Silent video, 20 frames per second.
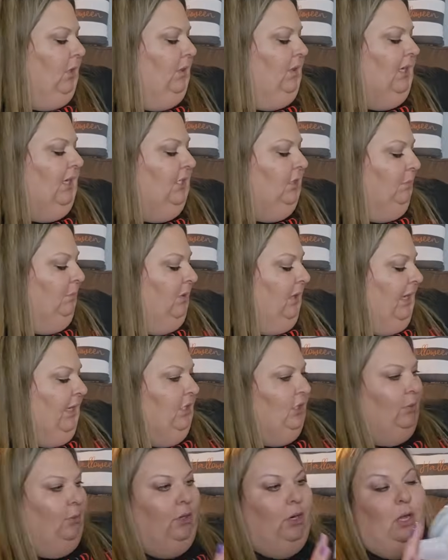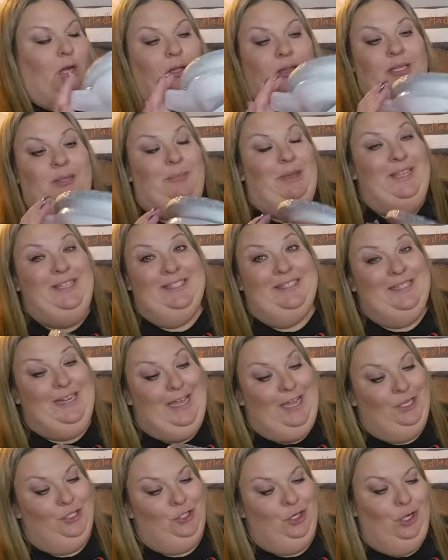These plates were all in my
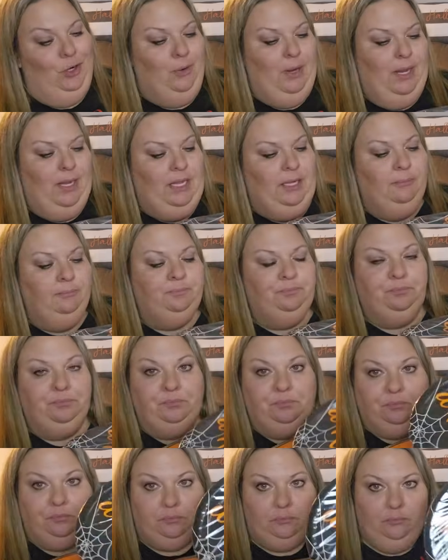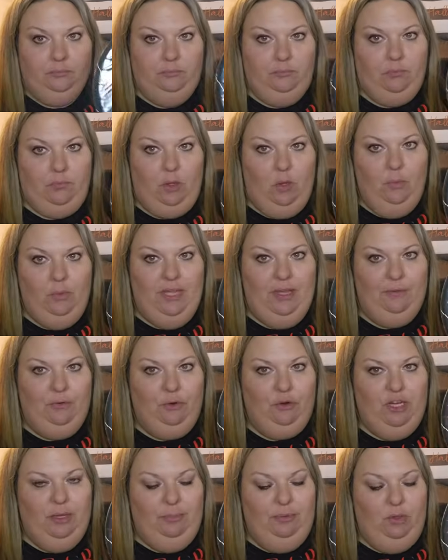stash already. We have
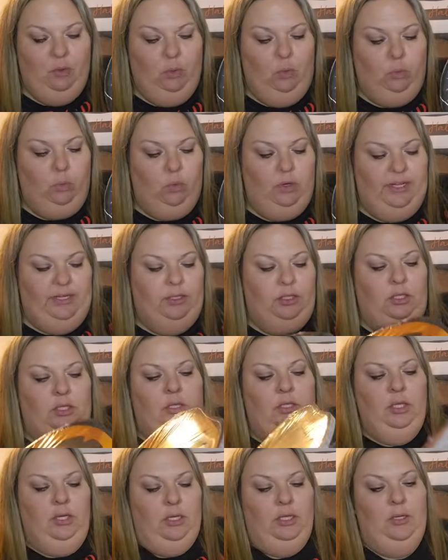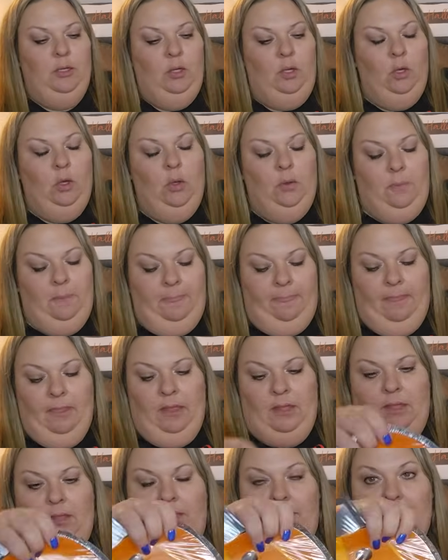Creep It Real,
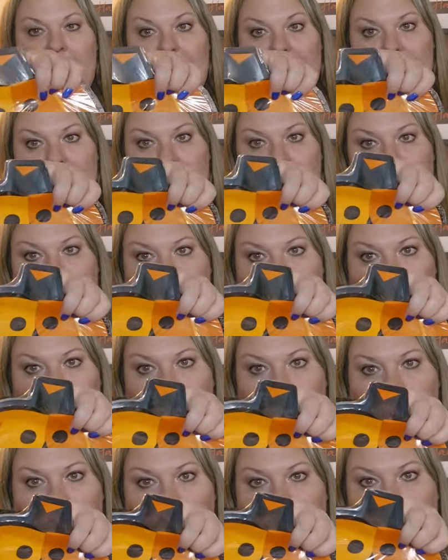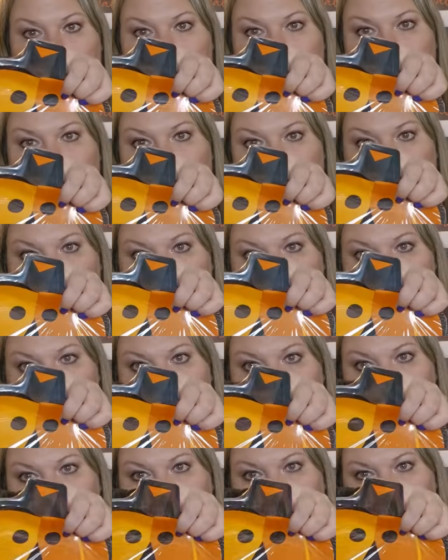these pumpkins, and these
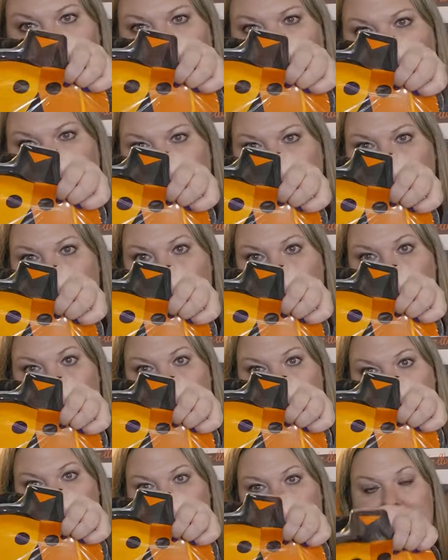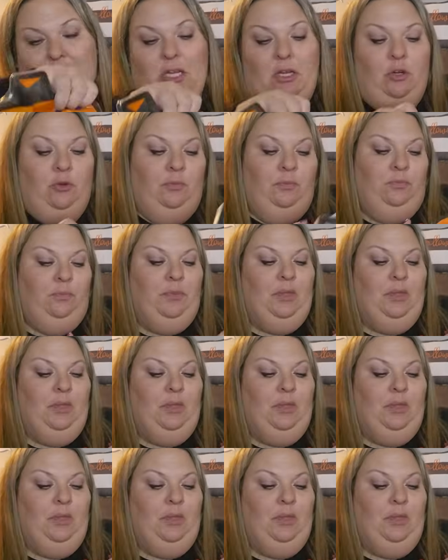pumpkins. So